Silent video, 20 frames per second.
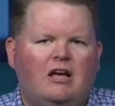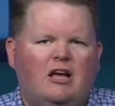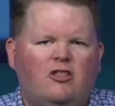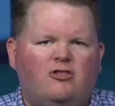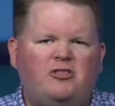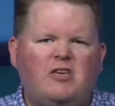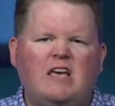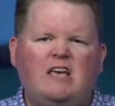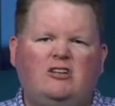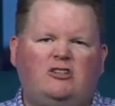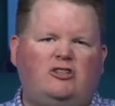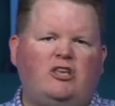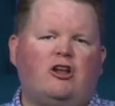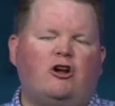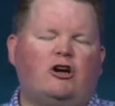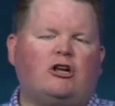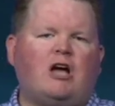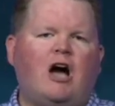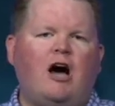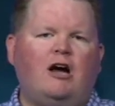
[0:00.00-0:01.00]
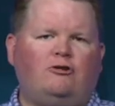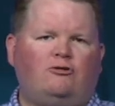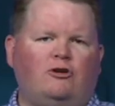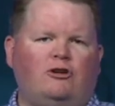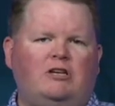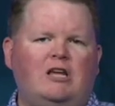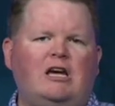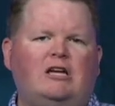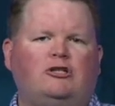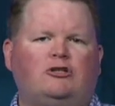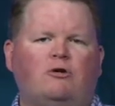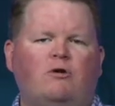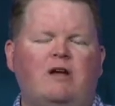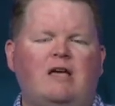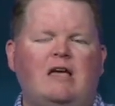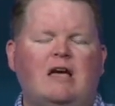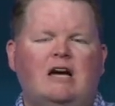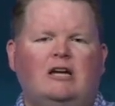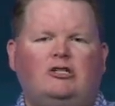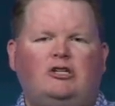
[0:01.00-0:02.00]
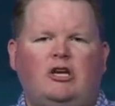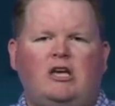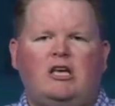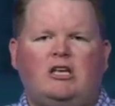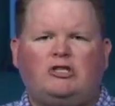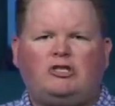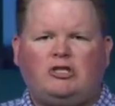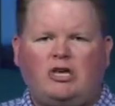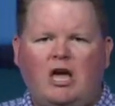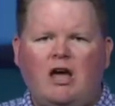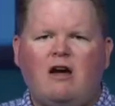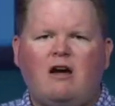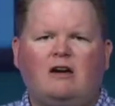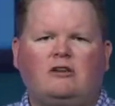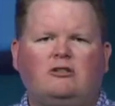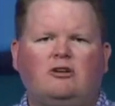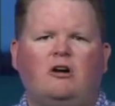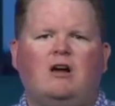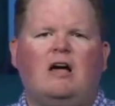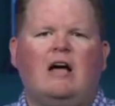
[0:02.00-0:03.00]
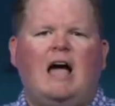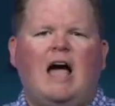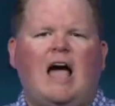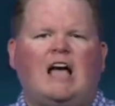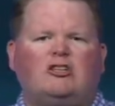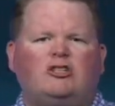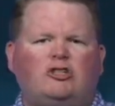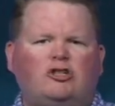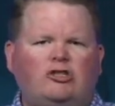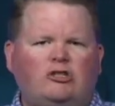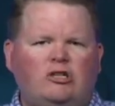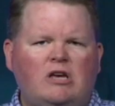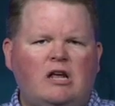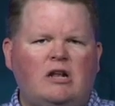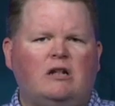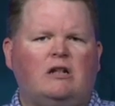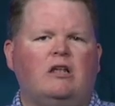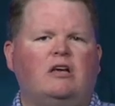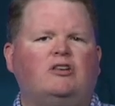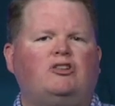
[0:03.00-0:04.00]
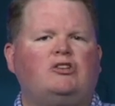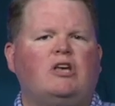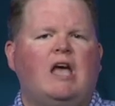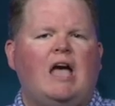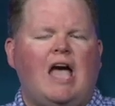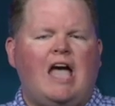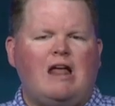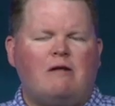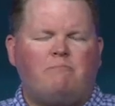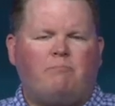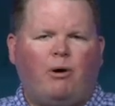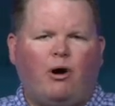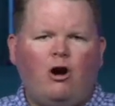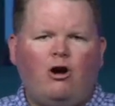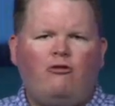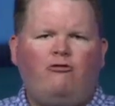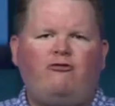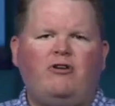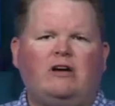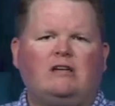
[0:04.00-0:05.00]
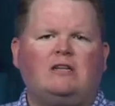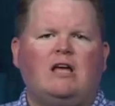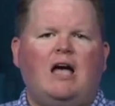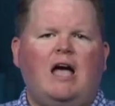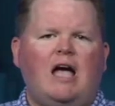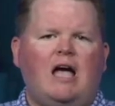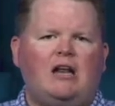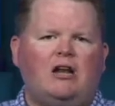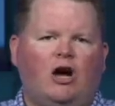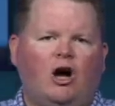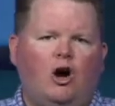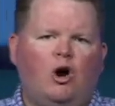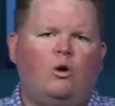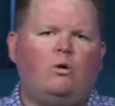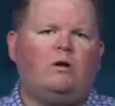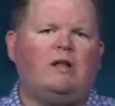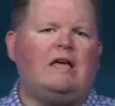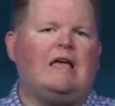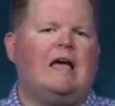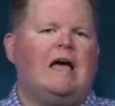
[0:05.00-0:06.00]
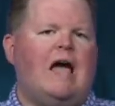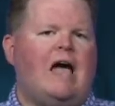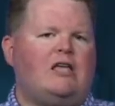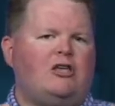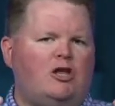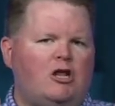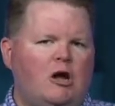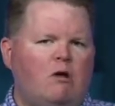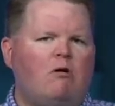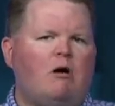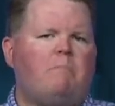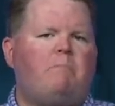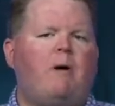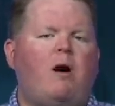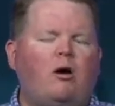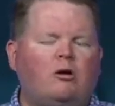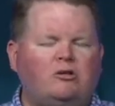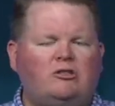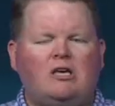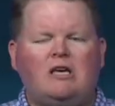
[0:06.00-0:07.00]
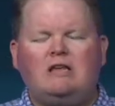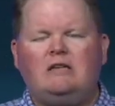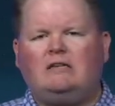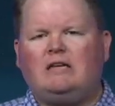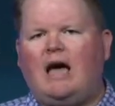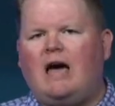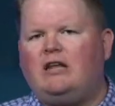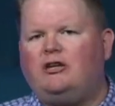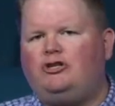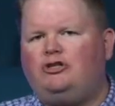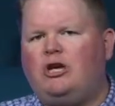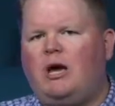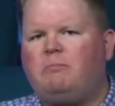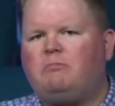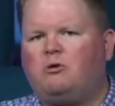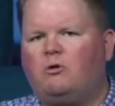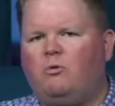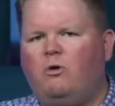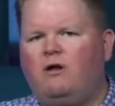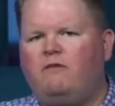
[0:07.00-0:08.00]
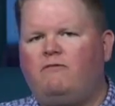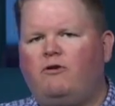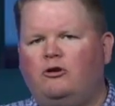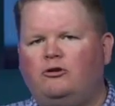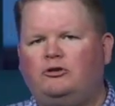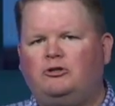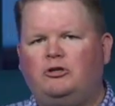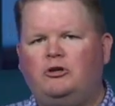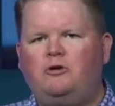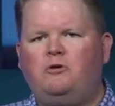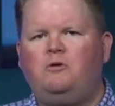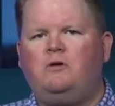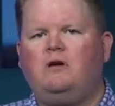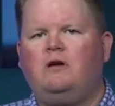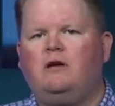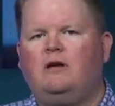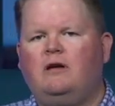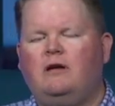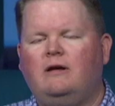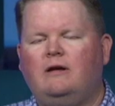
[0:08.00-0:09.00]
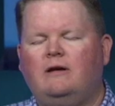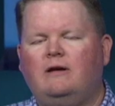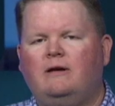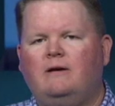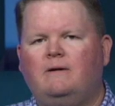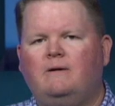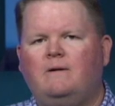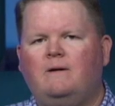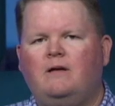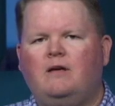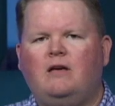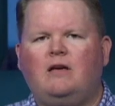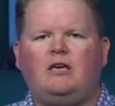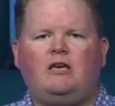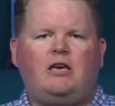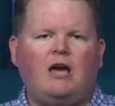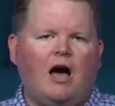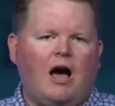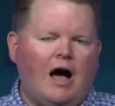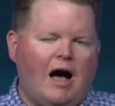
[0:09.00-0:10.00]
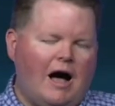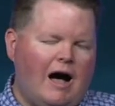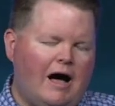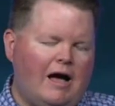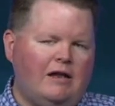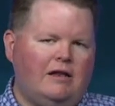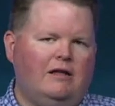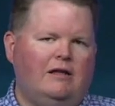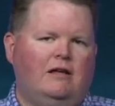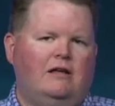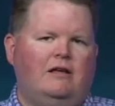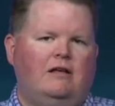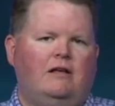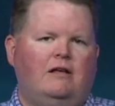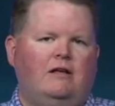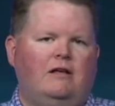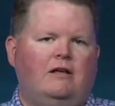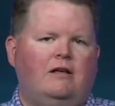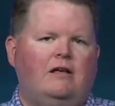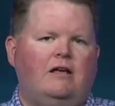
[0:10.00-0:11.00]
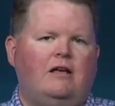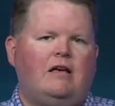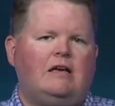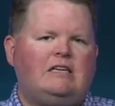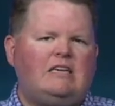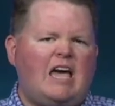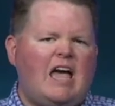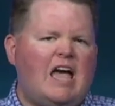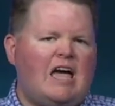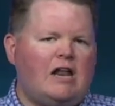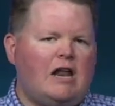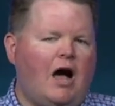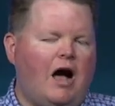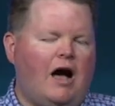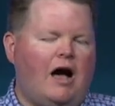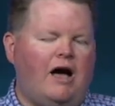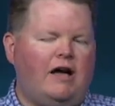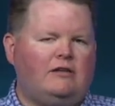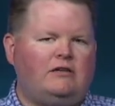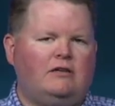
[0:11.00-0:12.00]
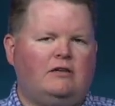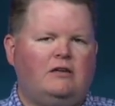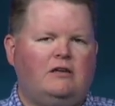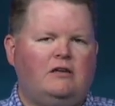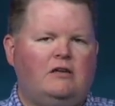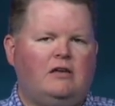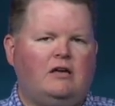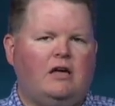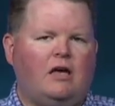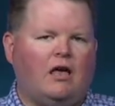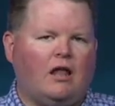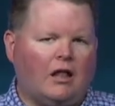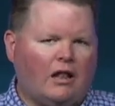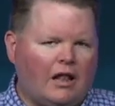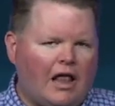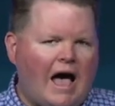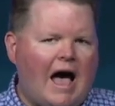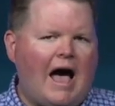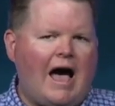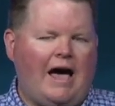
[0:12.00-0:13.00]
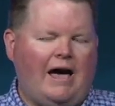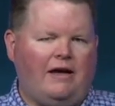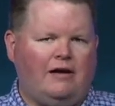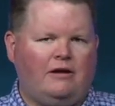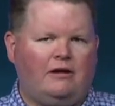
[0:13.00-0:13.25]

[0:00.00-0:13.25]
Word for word: Things that are contradictory to His character as sinless and perfect and holy. And you know what Paul said in Titus chapter 1, verse 2? God cannot lie.